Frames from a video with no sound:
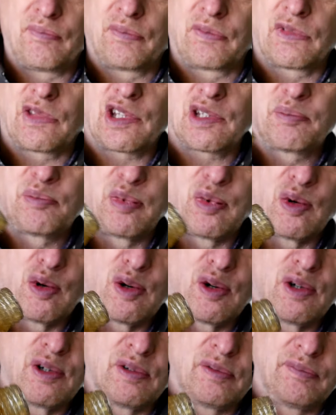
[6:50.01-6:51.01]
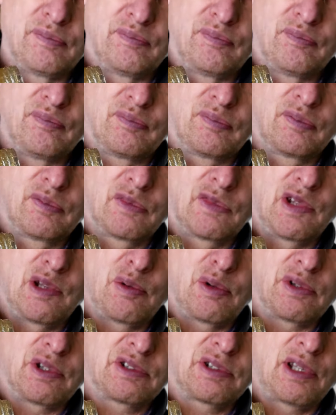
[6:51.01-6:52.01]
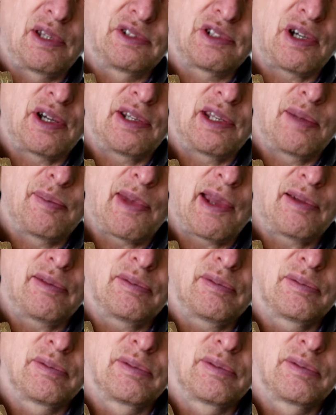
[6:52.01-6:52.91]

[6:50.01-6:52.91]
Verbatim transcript: Just pour, you want just a tiny amount.